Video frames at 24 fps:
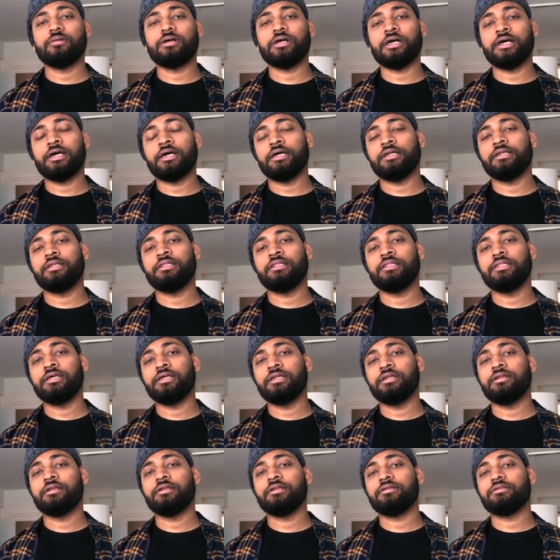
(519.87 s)
and
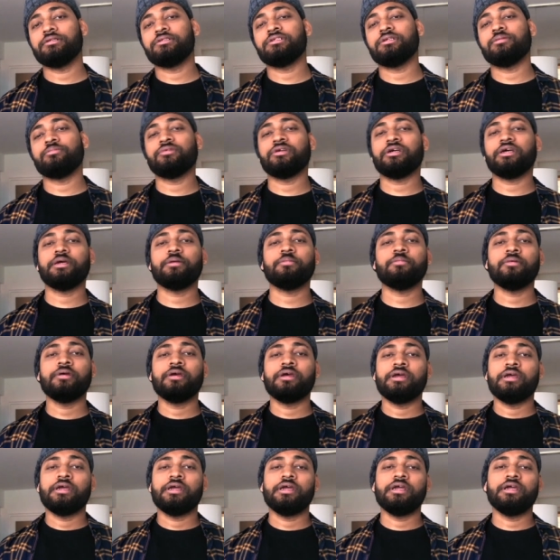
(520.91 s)
then sometime
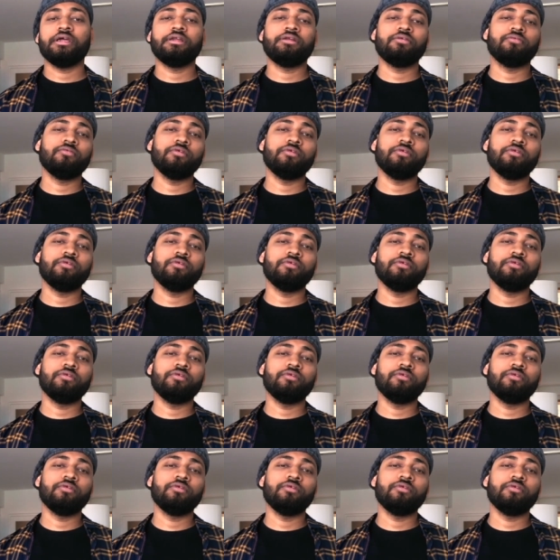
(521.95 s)
it